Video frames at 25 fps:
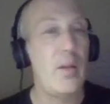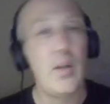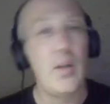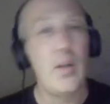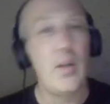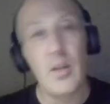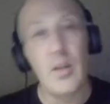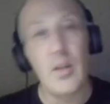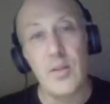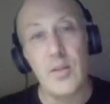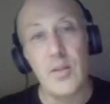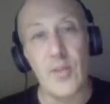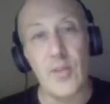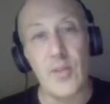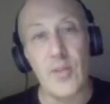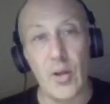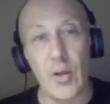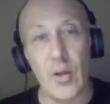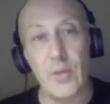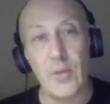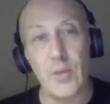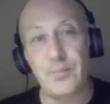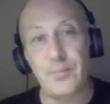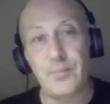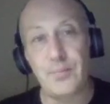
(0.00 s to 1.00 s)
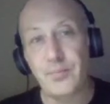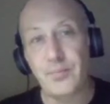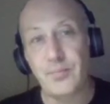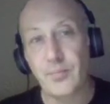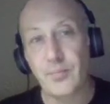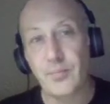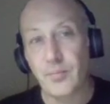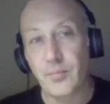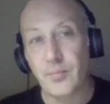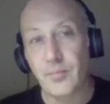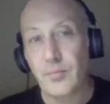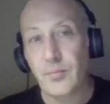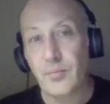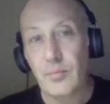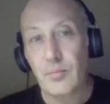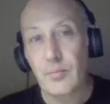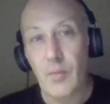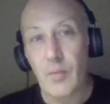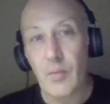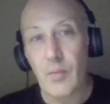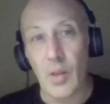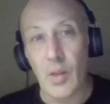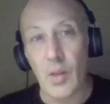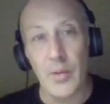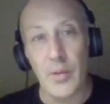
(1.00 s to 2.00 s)
So
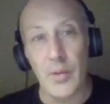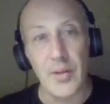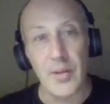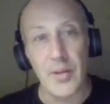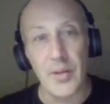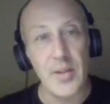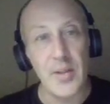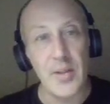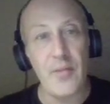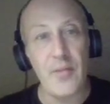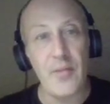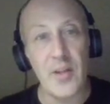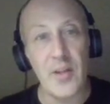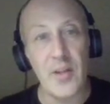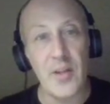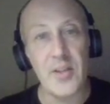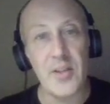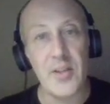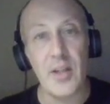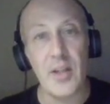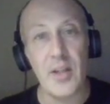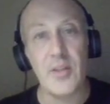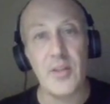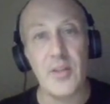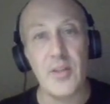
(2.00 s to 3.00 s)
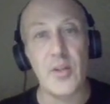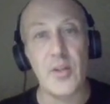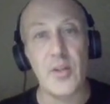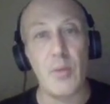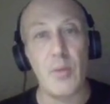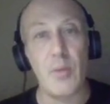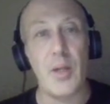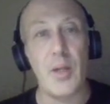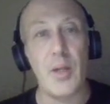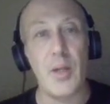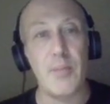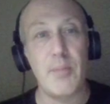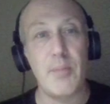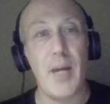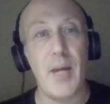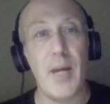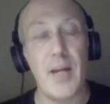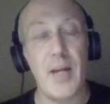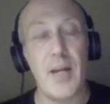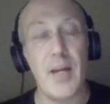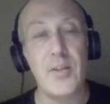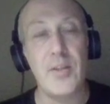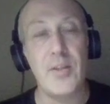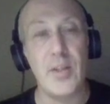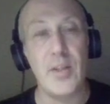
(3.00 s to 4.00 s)
with their defense that is so as bad as
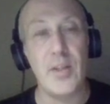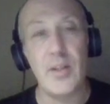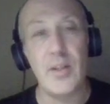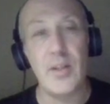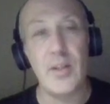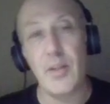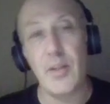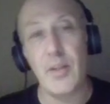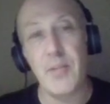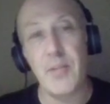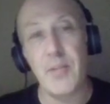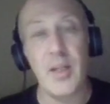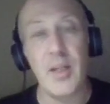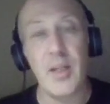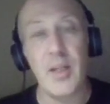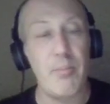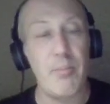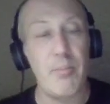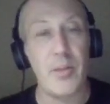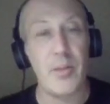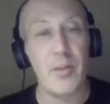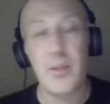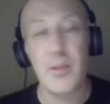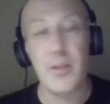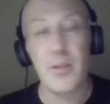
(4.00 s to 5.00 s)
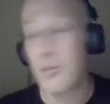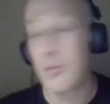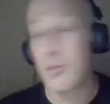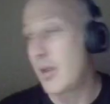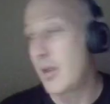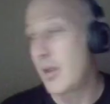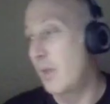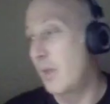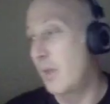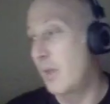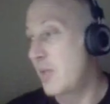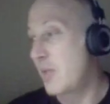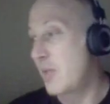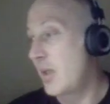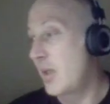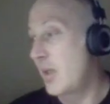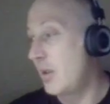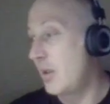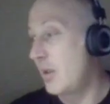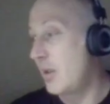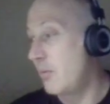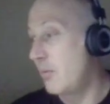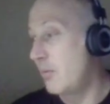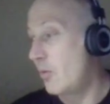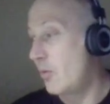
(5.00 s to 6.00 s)
it is, I'm taking Pittsburgh and I'm taking them
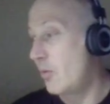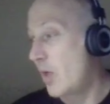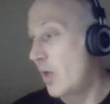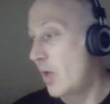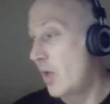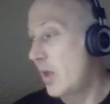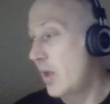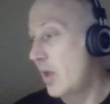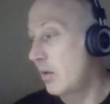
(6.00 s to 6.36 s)
in reg.